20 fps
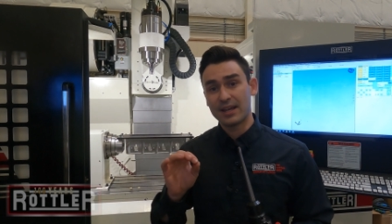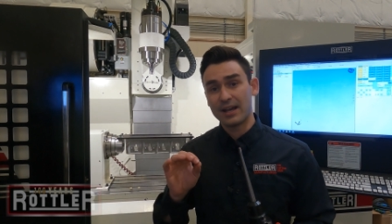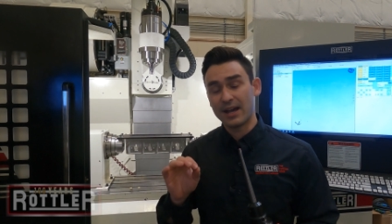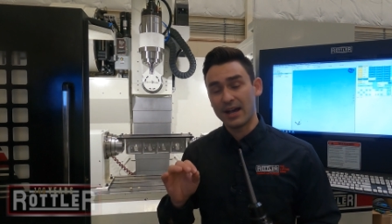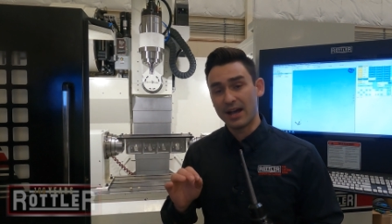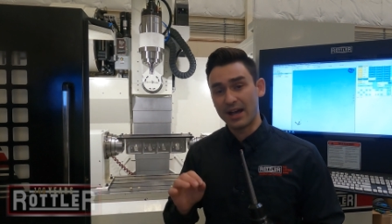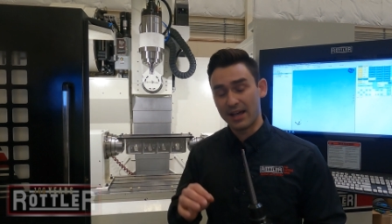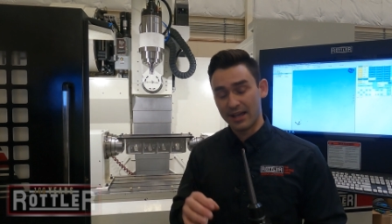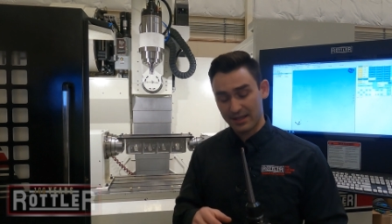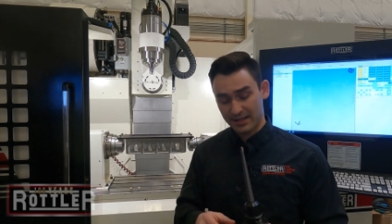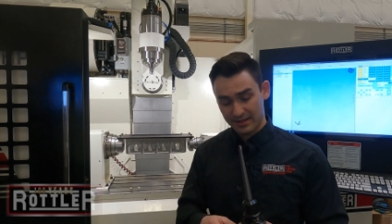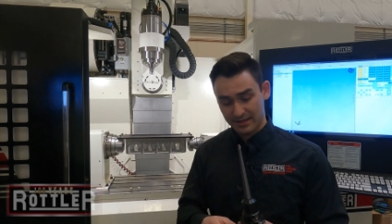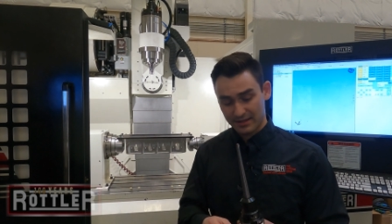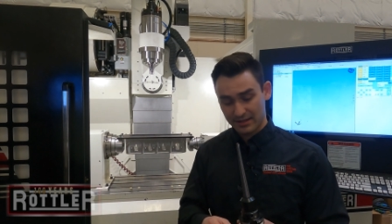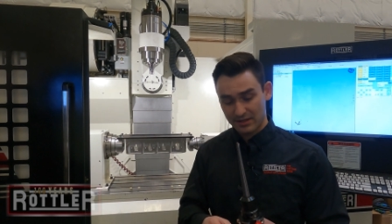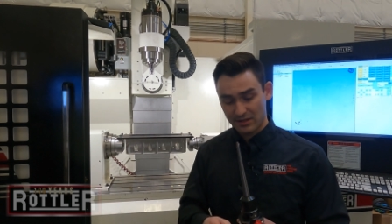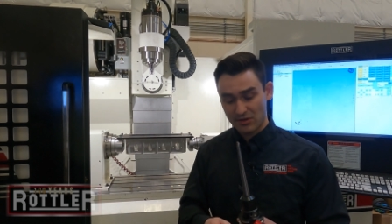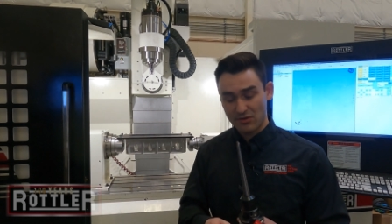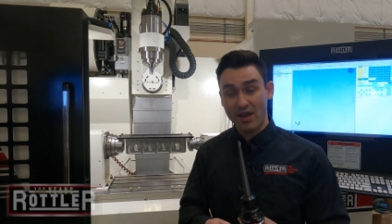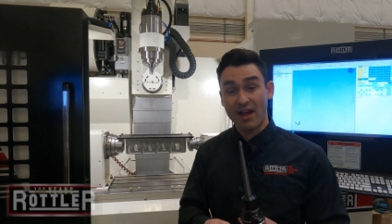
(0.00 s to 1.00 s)
uh,
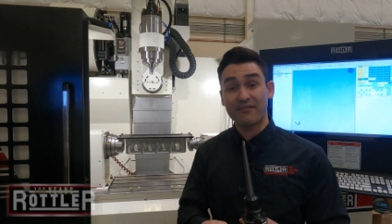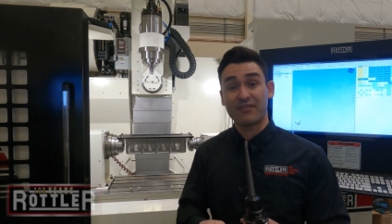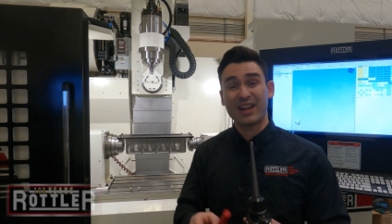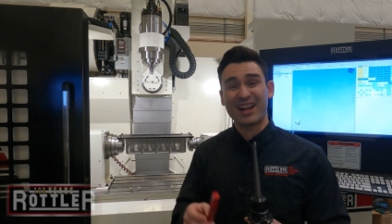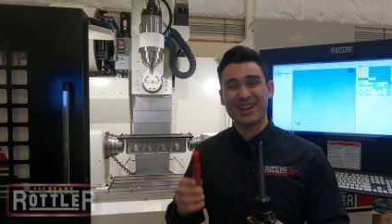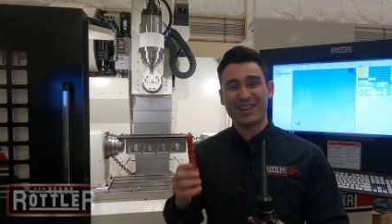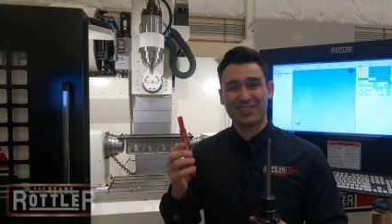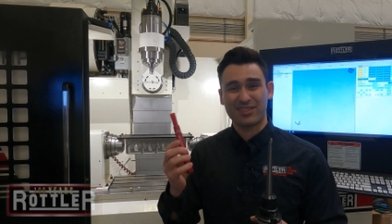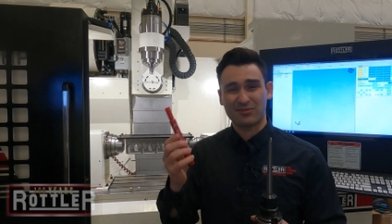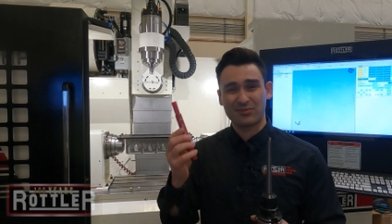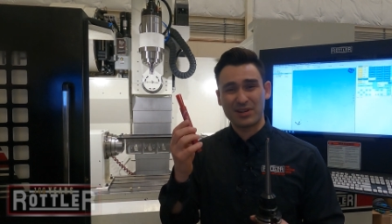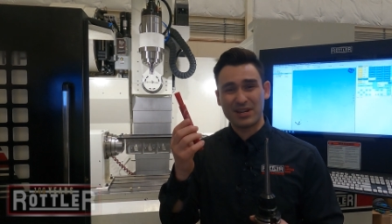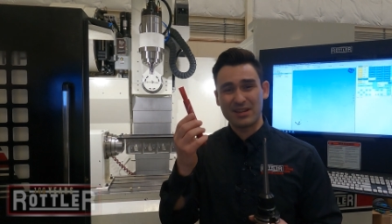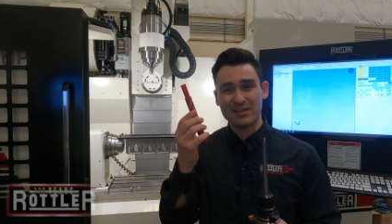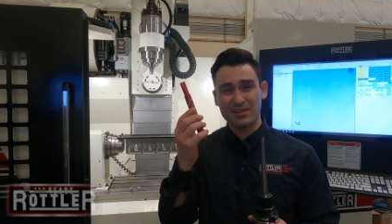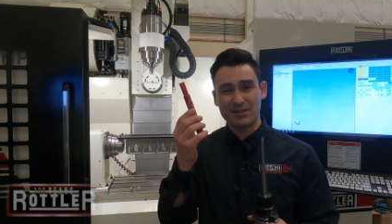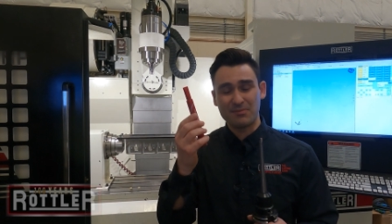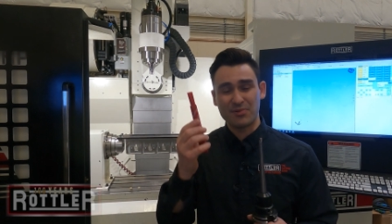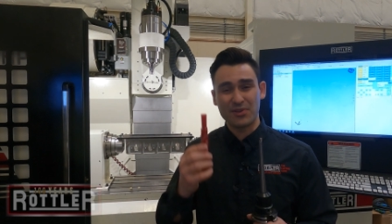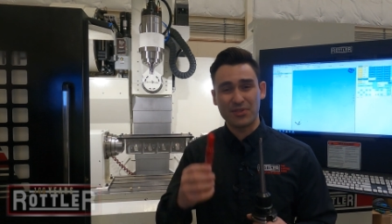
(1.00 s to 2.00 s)
you have kind of three,
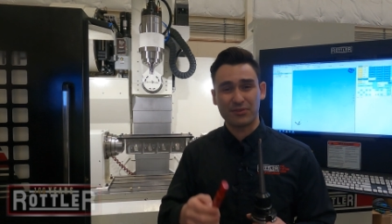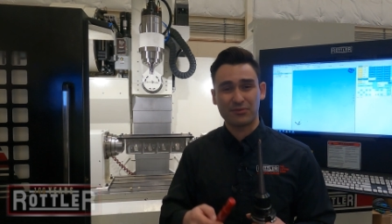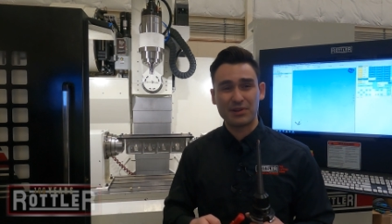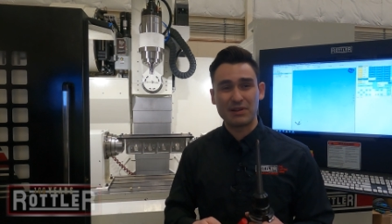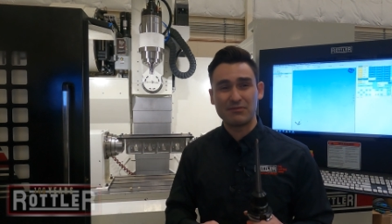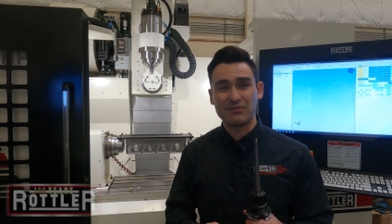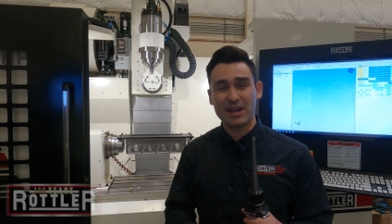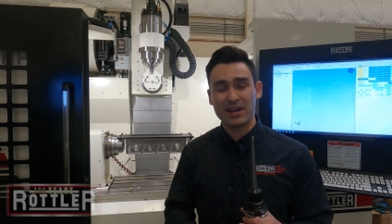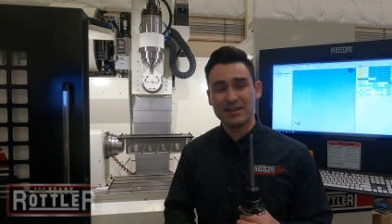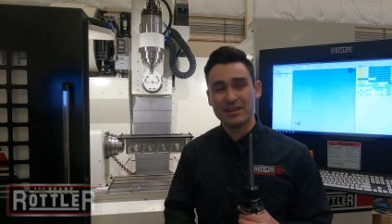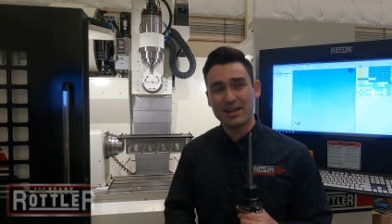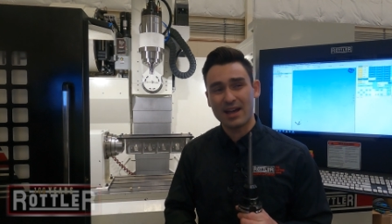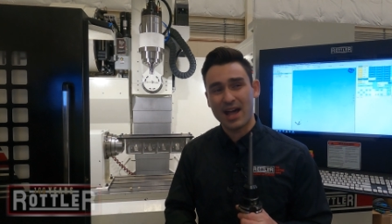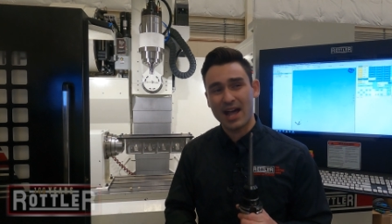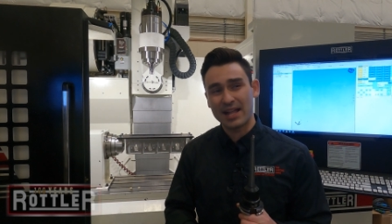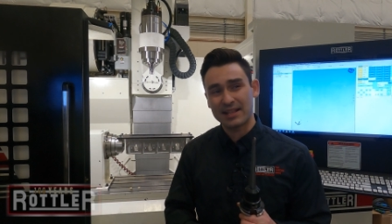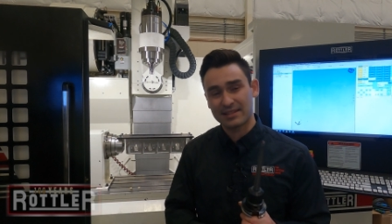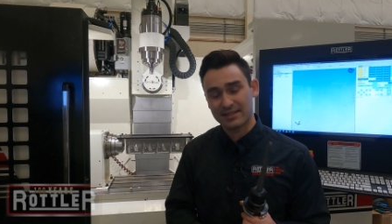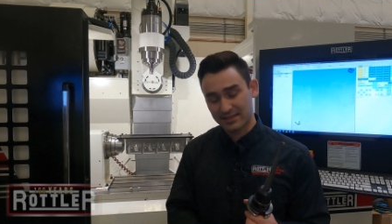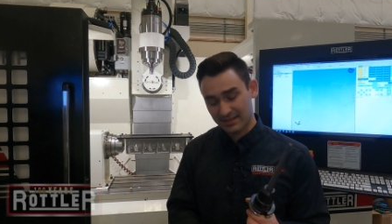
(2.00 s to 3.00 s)
you can put three red
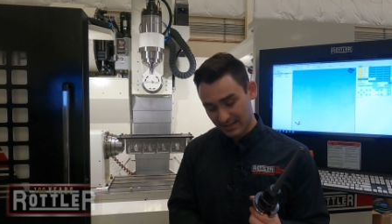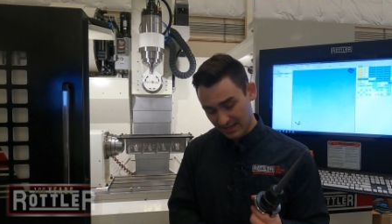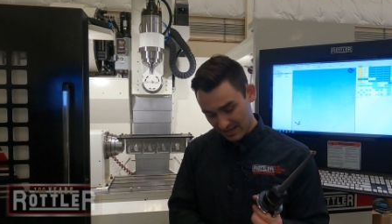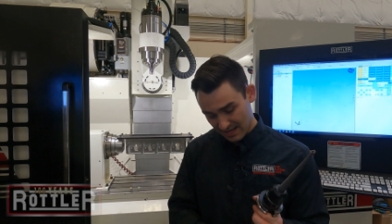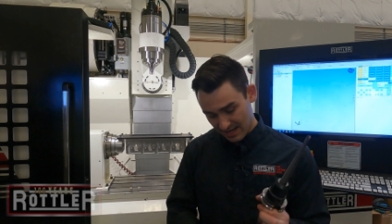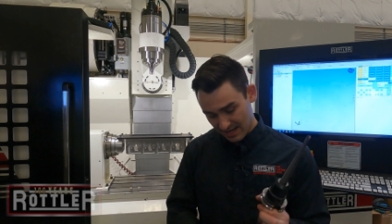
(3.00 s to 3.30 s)
dots